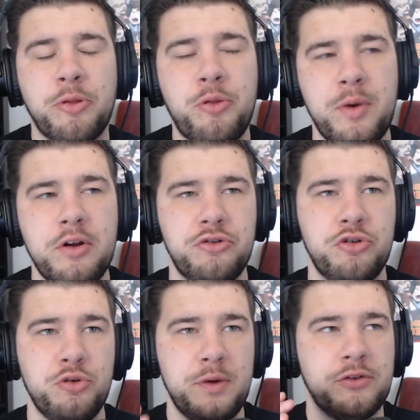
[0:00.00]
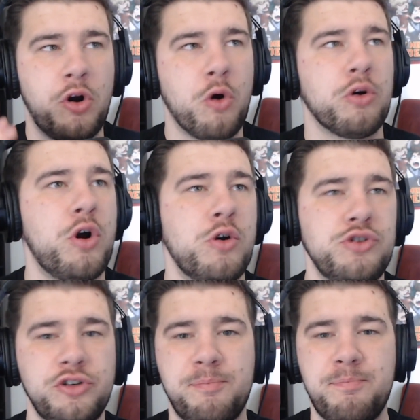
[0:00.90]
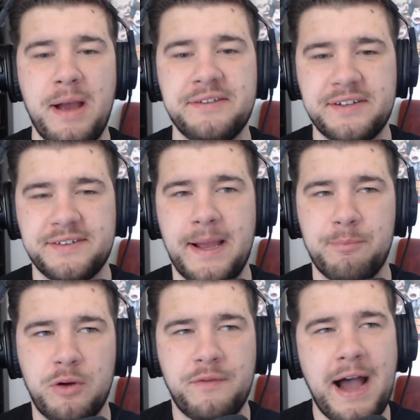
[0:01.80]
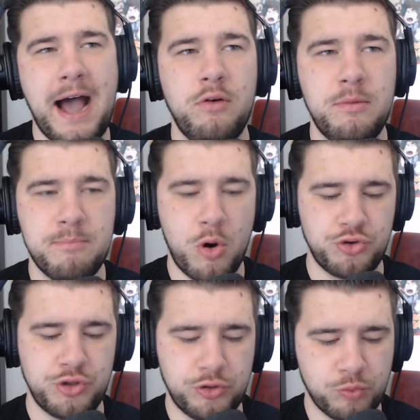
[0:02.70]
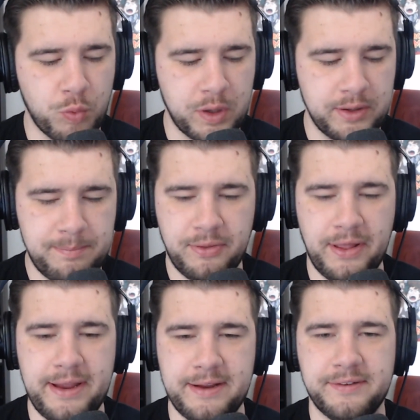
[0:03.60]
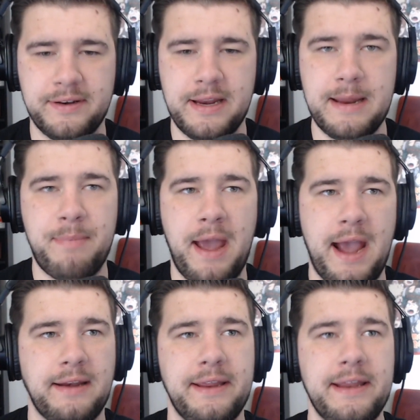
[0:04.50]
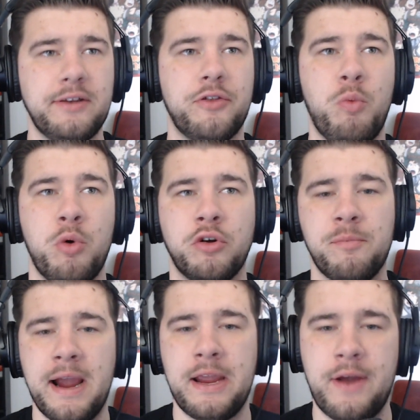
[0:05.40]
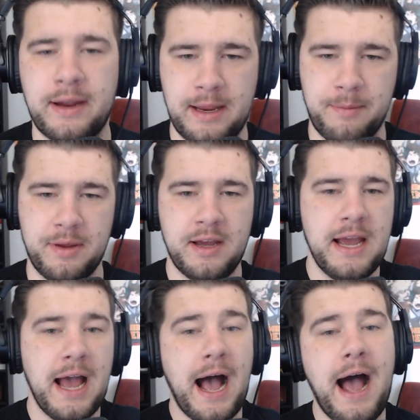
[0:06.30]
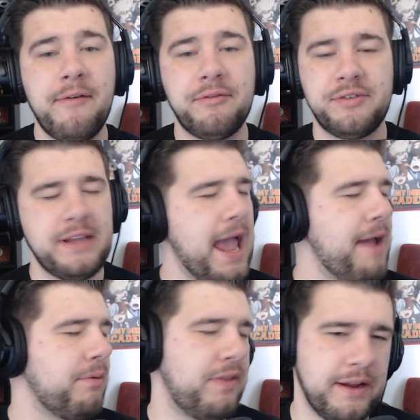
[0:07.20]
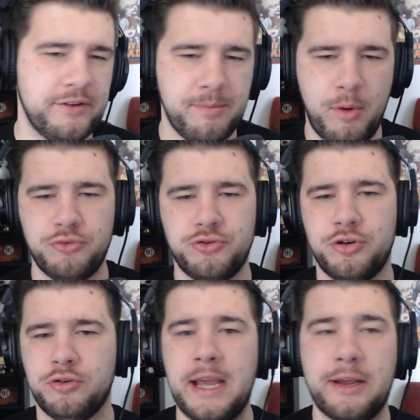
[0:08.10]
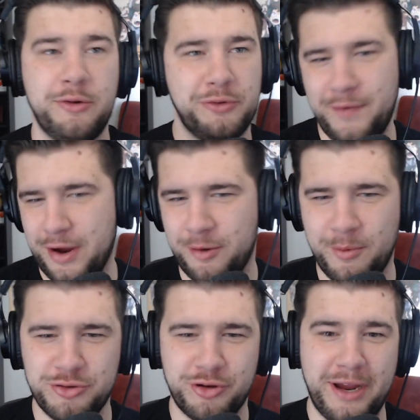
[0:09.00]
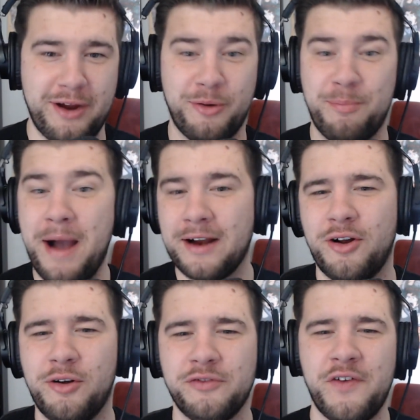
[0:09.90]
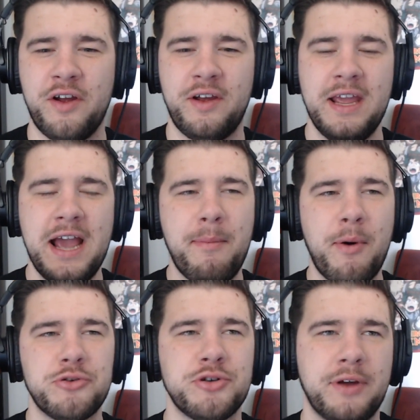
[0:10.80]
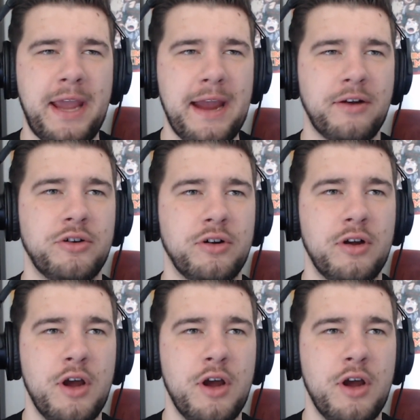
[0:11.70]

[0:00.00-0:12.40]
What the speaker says: 302 is Horikoshi's best example of how emotions really plays an impact into the world of My Hero Academia. Obviously, everything is emotional. Deku is a very emotional character. Bakugo is a very emotional character.